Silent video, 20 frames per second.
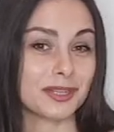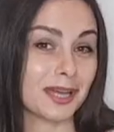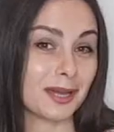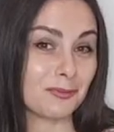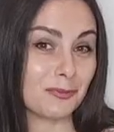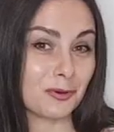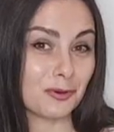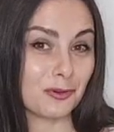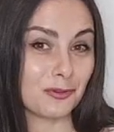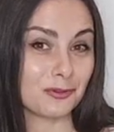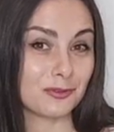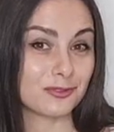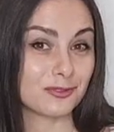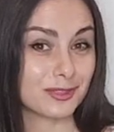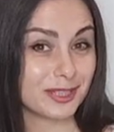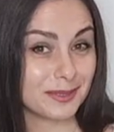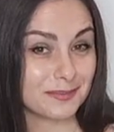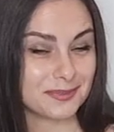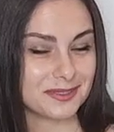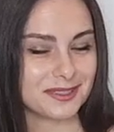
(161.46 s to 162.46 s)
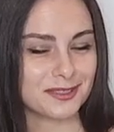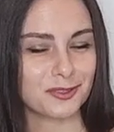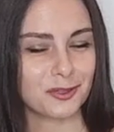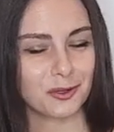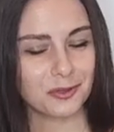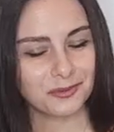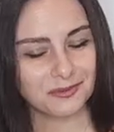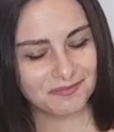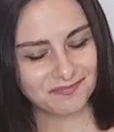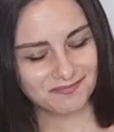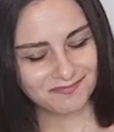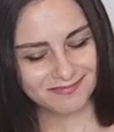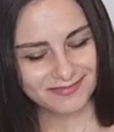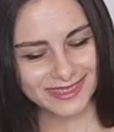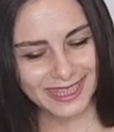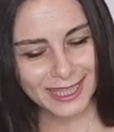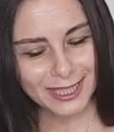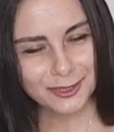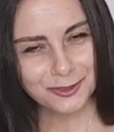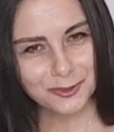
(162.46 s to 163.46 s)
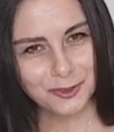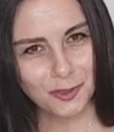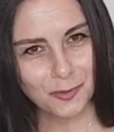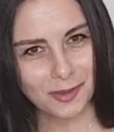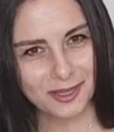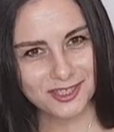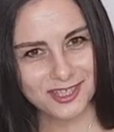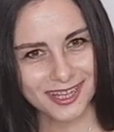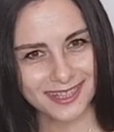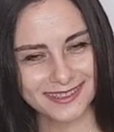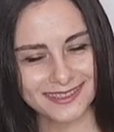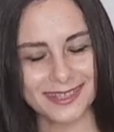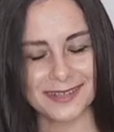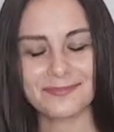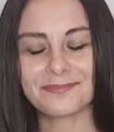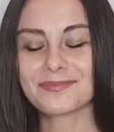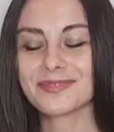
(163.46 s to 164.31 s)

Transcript: I'm on trips, so thank you so much, Helga.